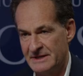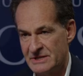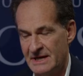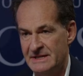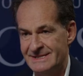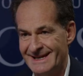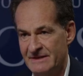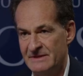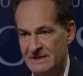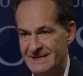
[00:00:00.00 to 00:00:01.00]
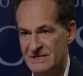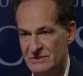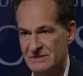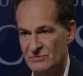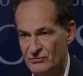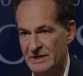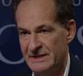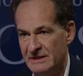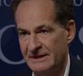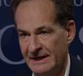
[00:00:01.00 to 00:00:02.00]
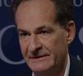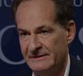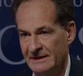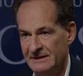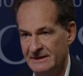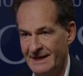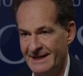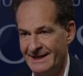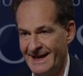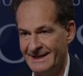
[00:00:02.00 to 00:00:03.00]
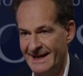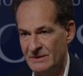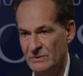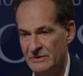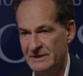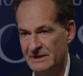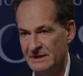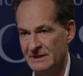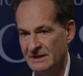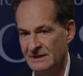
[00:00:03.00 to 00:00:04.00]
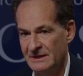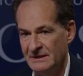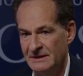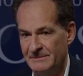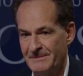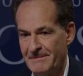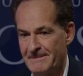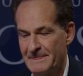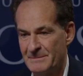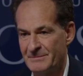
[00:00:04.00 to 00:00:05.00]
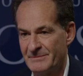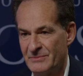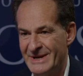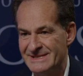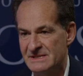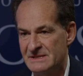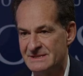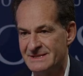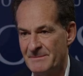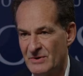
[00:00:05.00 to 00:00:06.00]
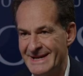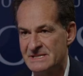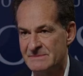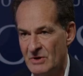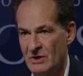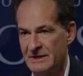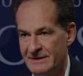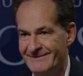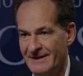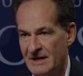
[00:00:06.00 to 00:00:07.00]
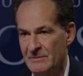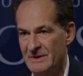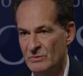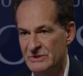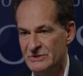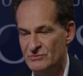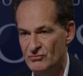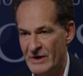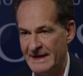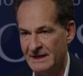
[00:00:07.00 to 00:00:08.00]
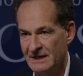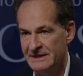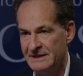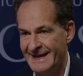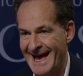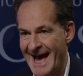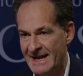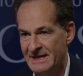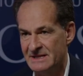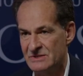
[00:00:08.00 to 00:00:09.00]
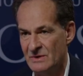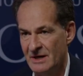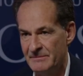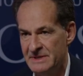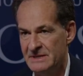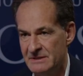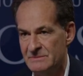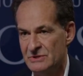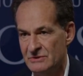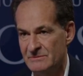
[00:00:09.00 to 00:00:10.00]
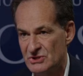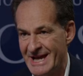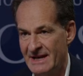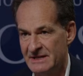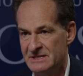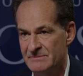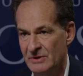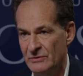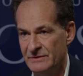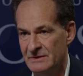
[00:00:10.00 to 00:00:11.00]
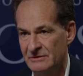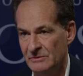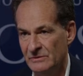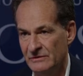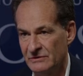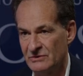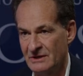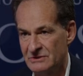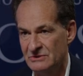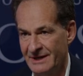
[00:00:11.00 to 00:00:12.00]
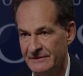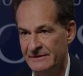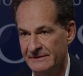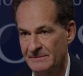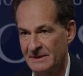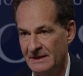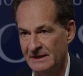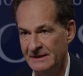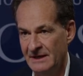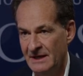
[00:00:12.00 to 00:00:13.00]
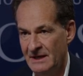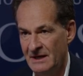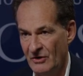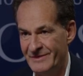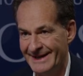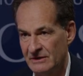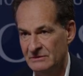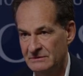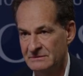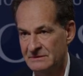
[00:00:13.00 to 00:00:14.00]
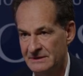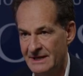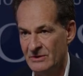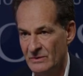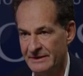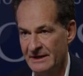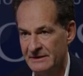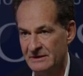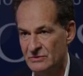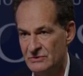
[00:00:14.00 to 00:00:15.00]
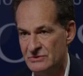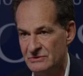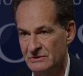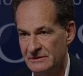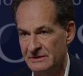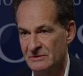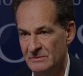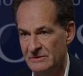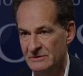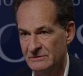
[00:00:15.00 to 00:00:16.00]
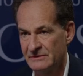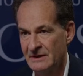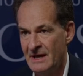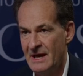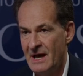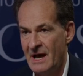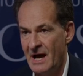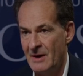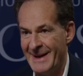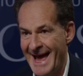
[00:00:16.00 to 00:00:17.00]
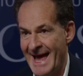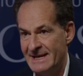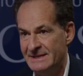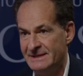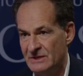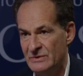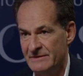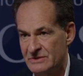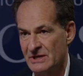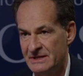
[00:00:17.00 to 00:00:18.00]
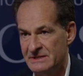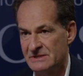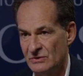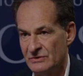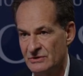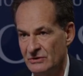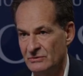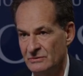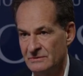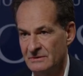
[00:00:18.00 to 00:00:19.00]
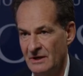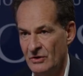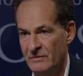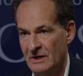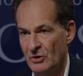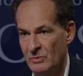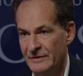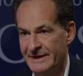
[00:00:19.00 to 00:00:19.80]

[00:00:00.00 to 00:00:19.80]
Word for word: Chinese out of Indonesia is a really good case study. And, and, and we're in a, a, a present depressed market environment, which is radically adding to our medium term challenge, both in terms of structural undersupply of nickel, together with other crucial critical minerals, um, and degree of Chinese control over global